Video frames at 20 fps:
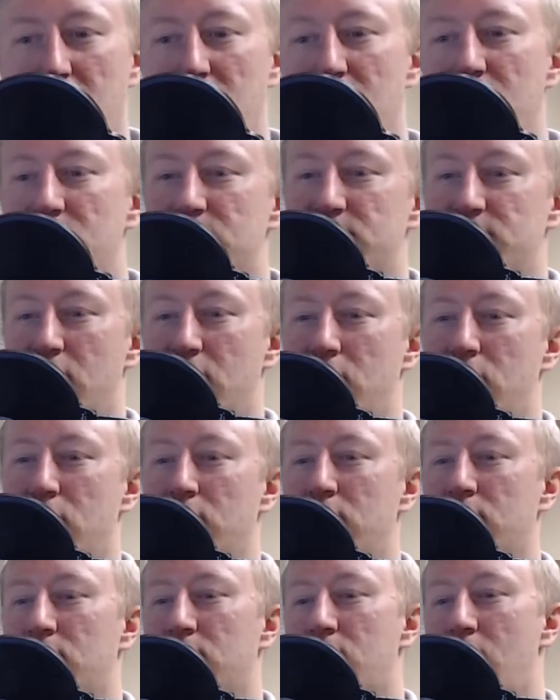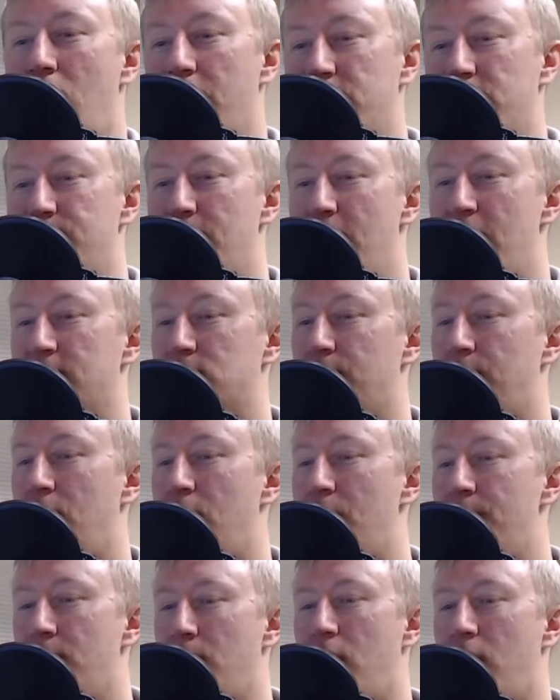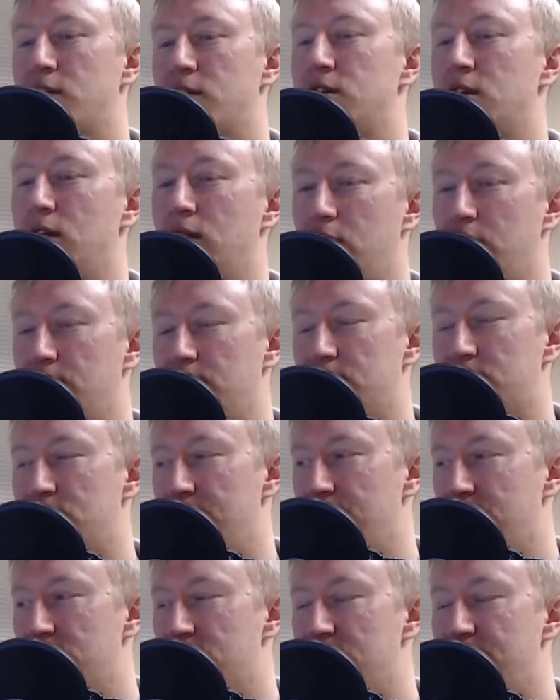So college basketball, I've been watching some